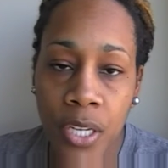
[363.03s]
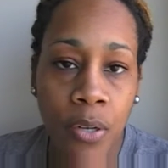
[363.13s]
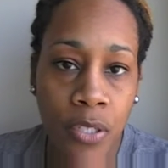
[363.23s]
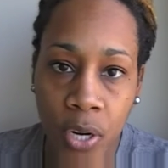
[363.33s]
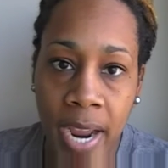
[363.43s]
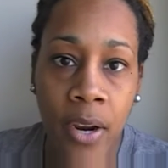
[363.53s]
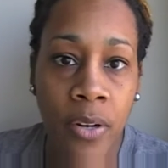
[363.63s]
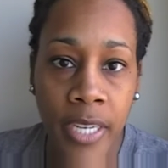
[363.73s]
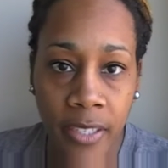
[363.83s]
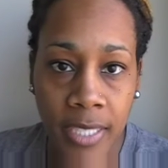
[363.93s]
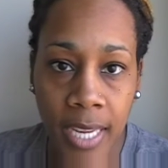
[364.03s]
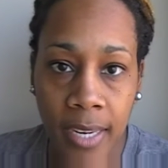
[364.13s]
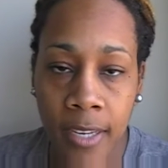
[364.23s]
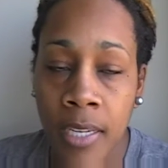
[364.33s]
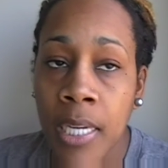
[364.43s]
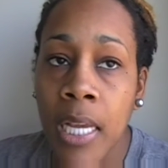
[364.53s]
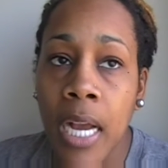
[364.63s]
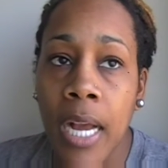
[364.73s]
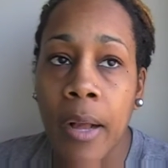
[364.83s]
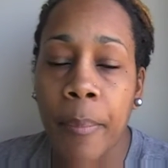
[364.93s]
or dry or irritated.
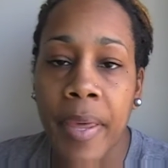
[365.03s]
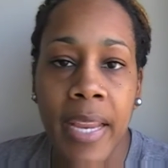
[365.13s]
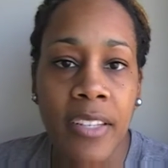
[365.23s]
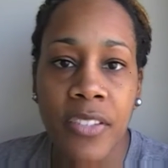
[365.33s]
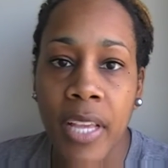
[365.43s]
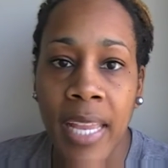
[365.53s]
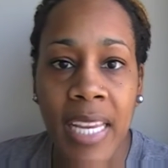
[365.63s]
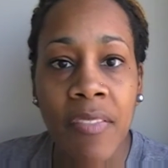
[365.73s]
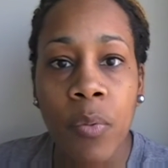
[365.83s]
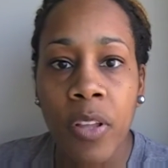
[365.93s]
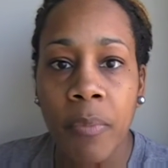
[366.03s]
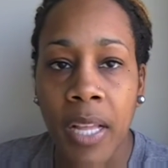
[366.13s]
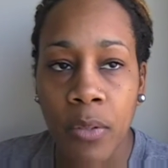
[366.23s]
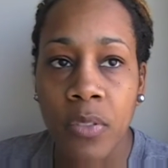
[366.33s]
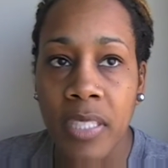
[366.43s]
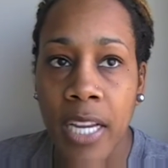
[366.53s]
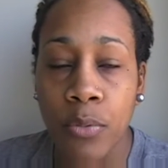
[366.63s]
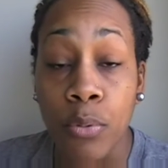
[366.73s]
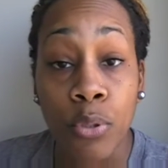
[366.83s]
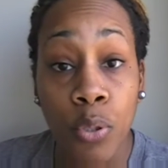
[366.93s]
And even with my loose
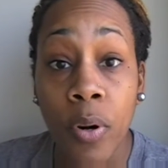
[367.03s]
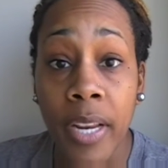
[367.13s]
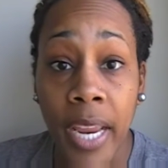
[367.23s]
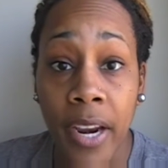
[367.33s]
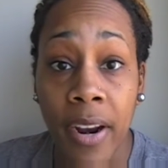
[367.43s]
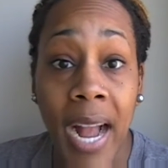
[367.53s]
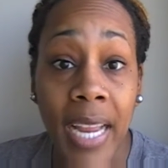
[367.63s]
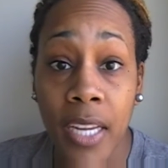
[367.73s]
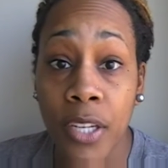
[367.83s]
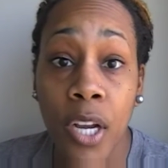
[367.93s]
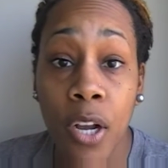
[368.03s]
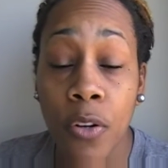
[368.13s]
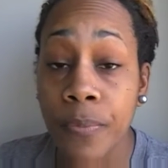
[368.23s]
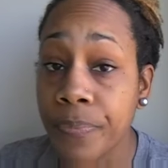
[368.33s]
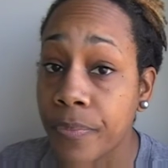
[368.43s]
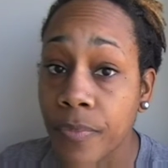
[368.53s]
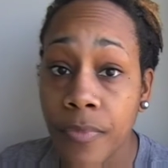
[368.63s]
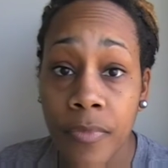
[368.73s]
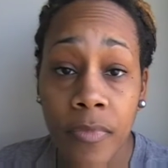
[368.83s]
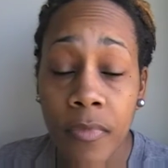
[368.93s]
natural short hair, I could go
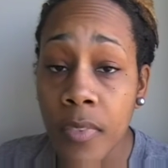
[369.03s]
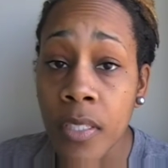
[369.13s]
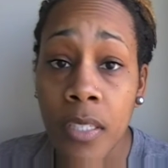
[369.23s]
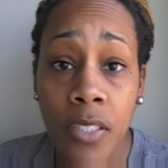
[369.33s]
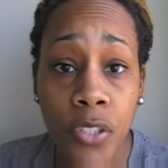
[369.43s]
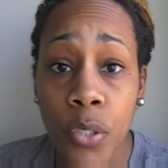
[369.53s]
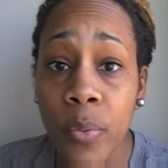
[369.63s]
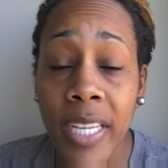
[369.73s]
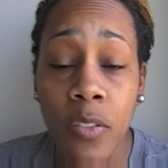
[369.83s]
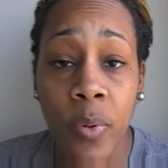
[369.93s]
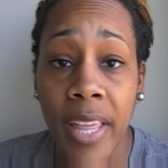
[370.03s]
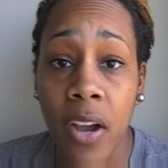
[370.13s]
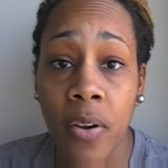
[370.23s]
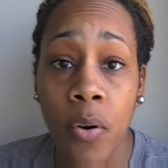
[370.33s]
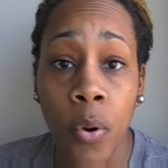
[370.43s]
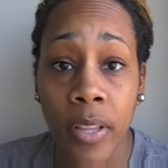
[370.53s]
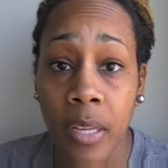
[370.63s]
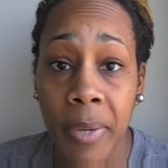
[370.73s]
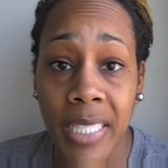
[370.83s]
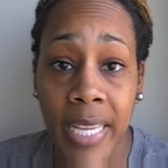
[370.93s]
2 weeks without
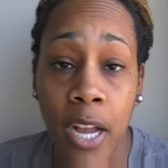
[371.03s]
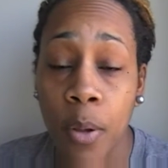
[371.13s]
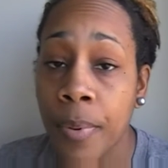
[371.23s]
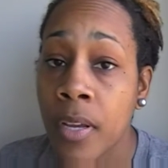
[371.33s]
oiling my scalp,